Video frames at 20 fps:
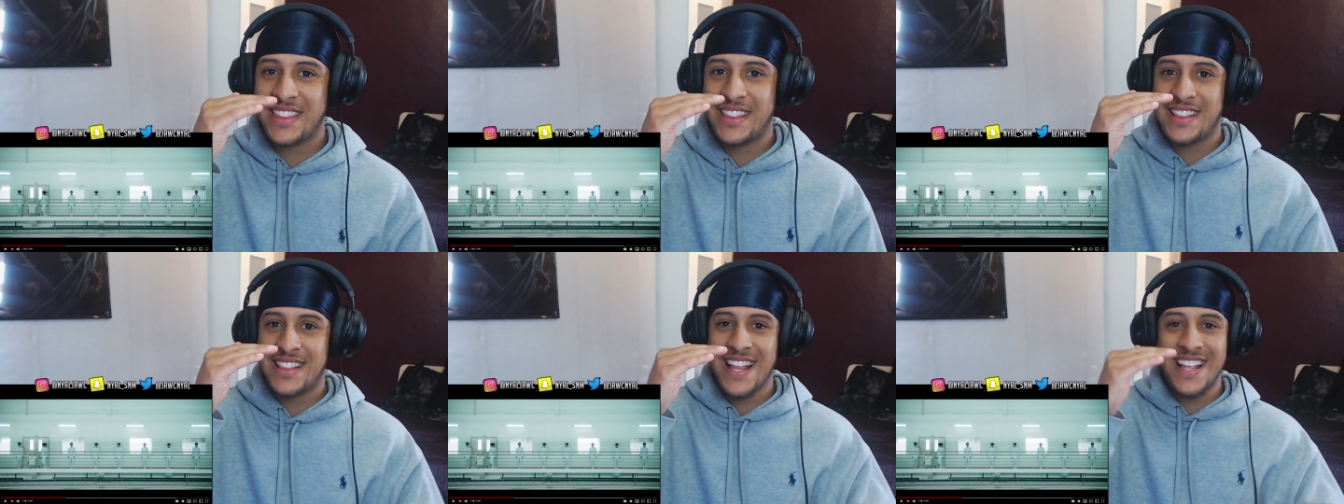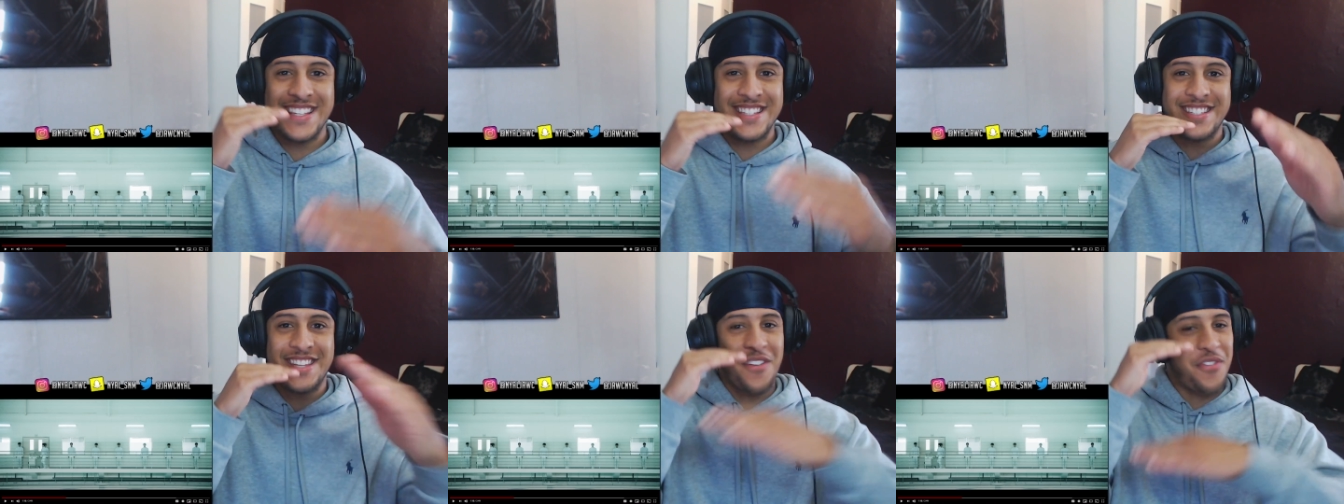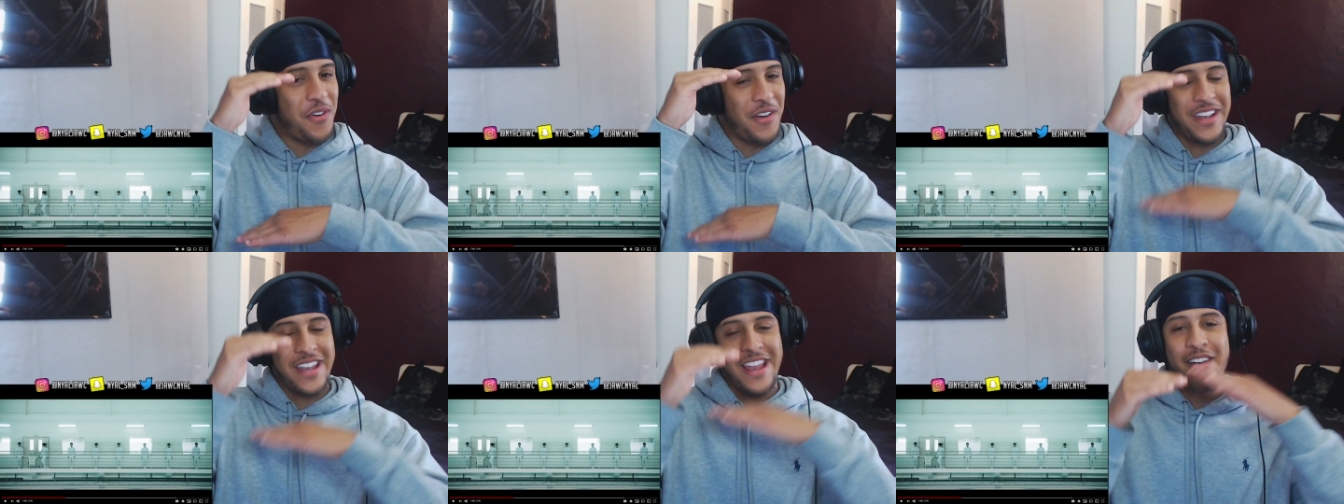there's
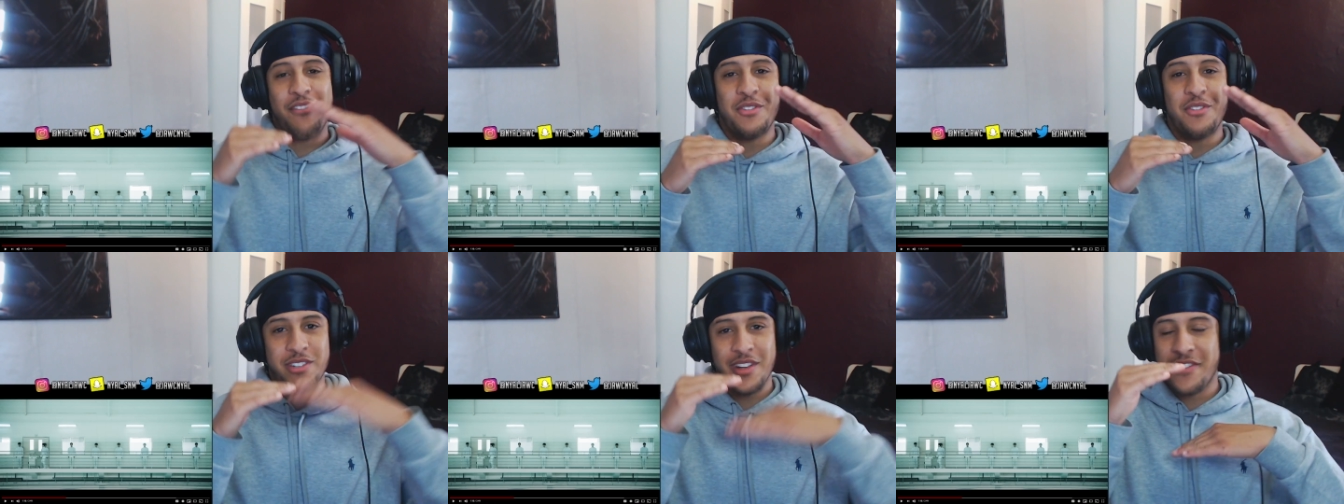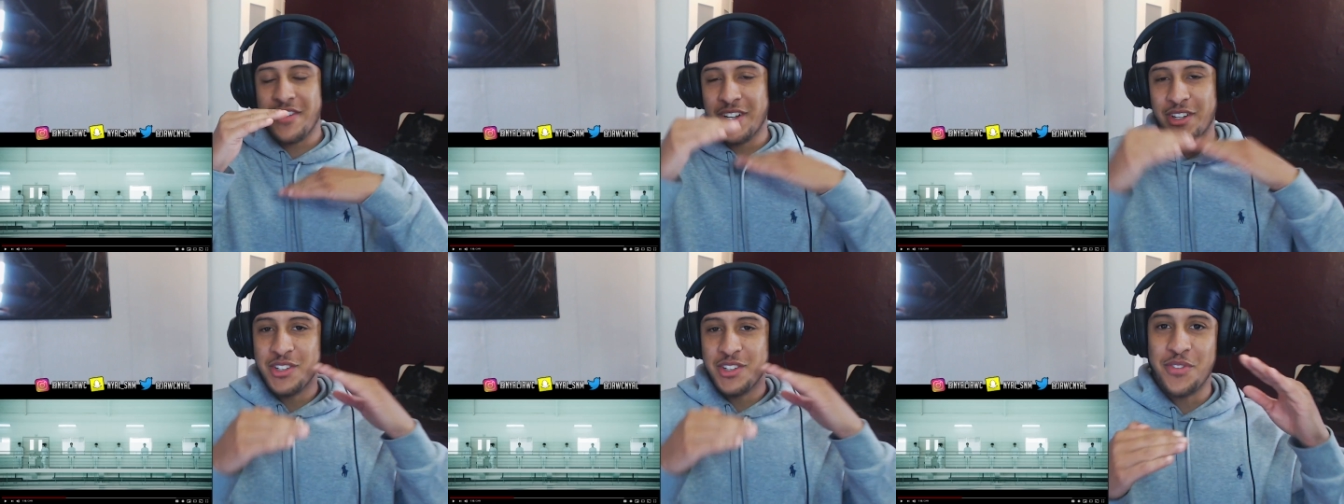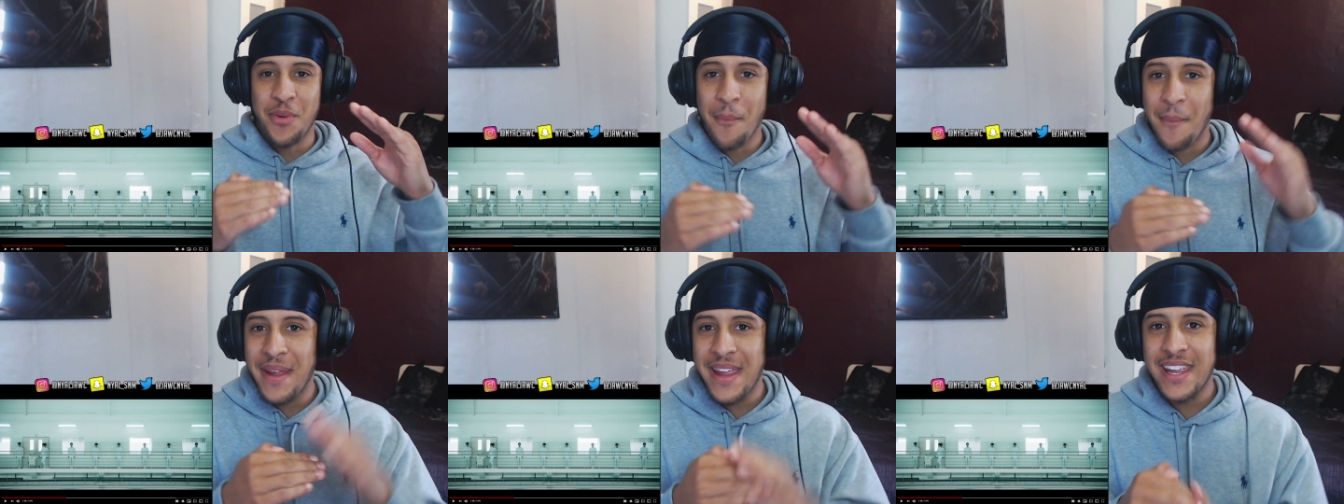different levels of it, because
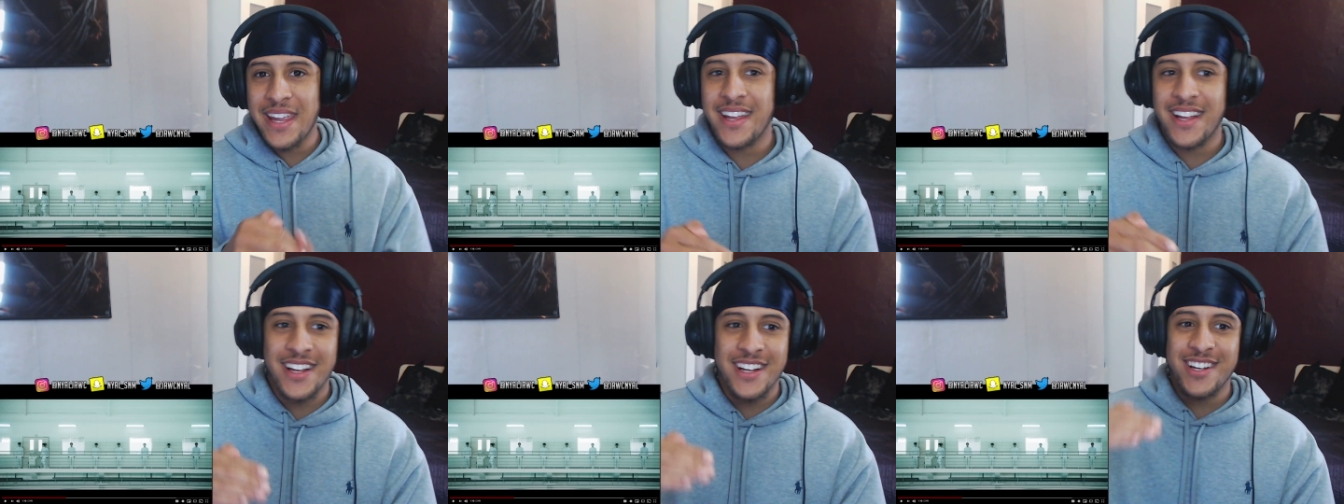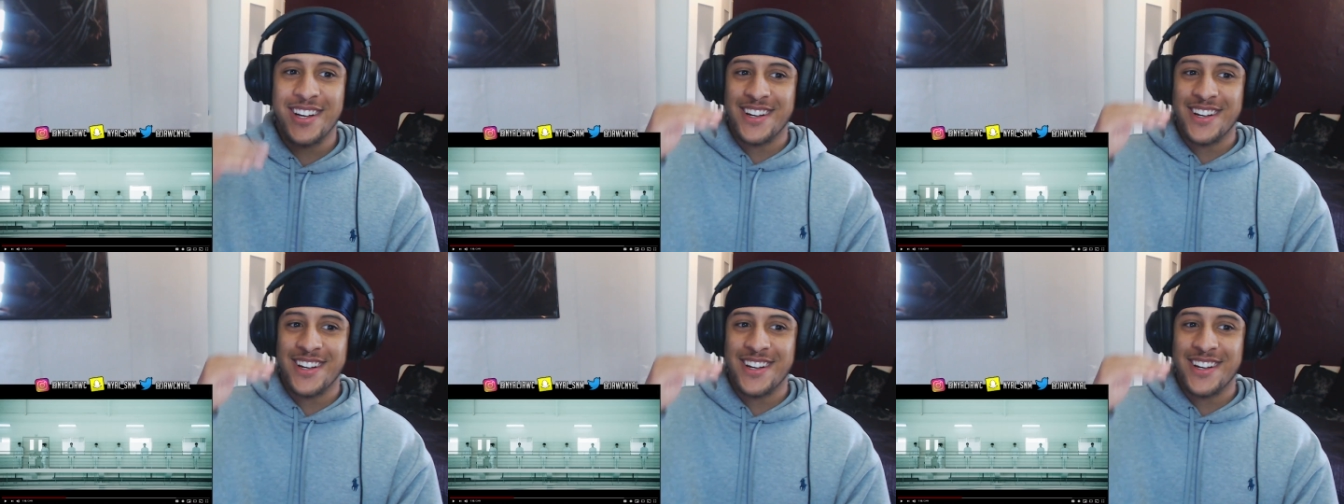for me,